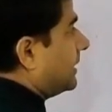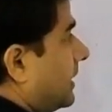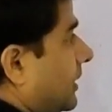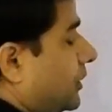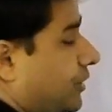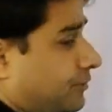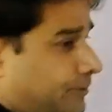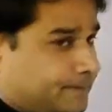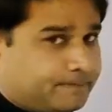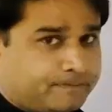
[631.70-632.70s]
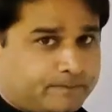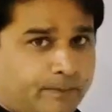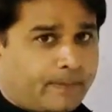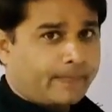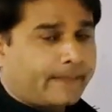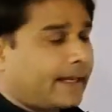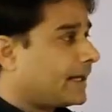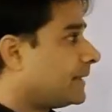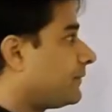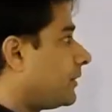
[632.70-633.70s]
by Q.
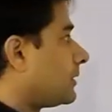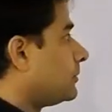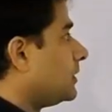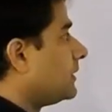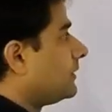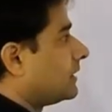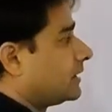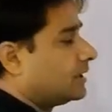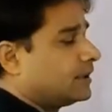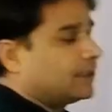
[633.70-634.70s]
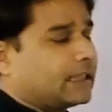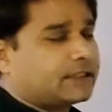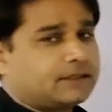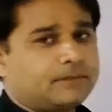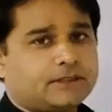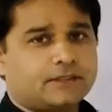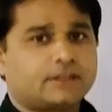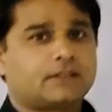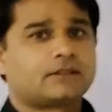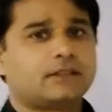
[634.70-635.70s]
And the formula for the
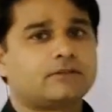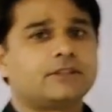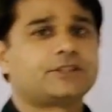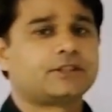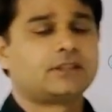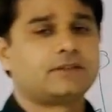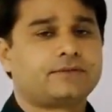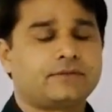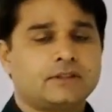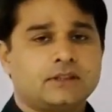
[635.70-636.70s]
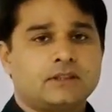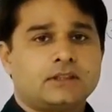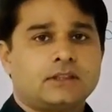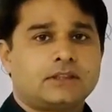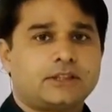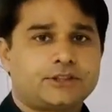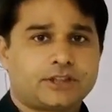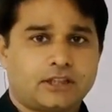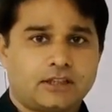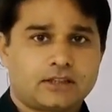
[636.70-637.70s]
estimation or calculation of
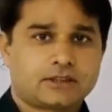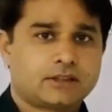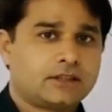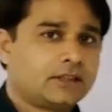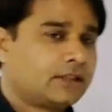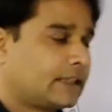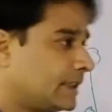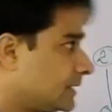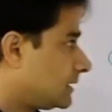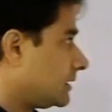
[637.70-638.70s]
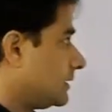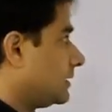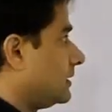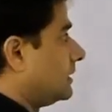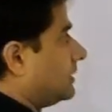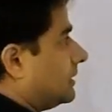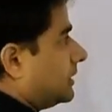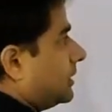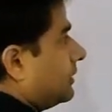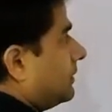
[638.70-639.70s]
discharge is
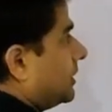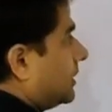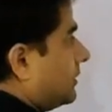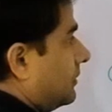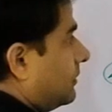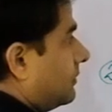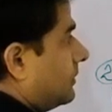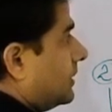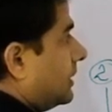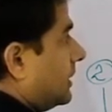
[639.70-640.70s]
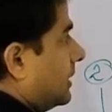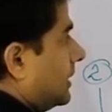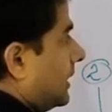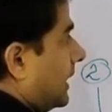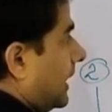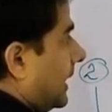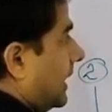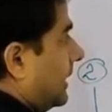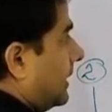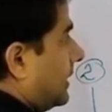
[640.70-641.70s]
Q is equal to
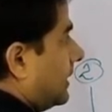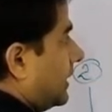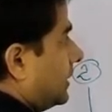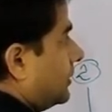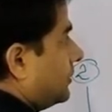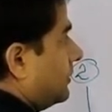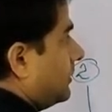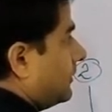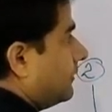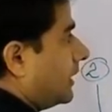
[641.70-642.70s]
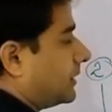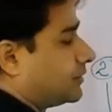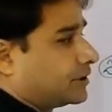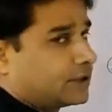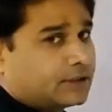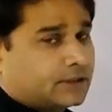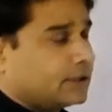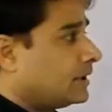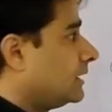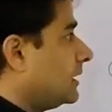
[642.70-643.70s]
A into velocity,
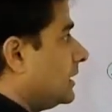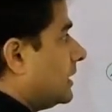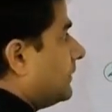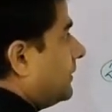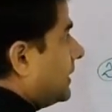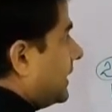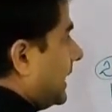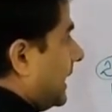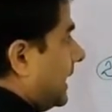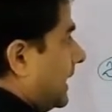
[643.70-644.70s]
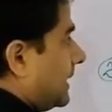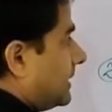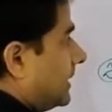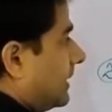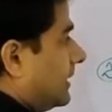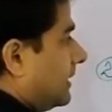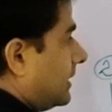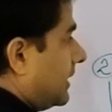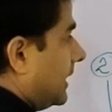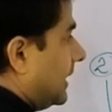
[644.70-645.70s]
where A is the
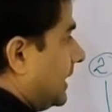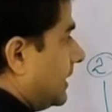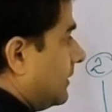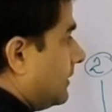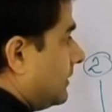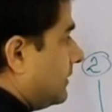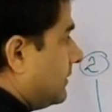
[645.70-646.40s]
area,